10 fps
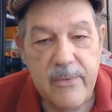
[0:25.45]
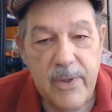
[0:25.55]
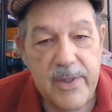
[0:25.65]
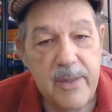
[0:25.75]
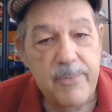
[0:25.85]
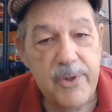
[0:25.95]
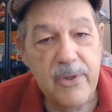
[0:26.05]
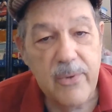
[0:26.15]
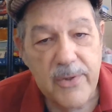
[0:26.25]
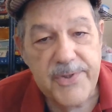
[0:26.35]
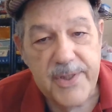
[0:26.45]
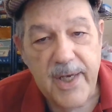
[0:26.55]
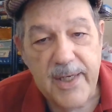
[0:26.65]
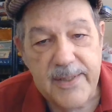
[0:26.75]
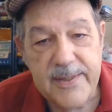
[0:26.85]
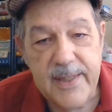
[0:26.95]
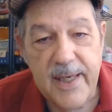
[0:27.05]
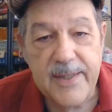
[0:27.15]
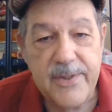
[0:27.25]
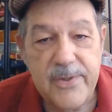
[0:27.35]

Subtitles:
where the computer rolls the dice and to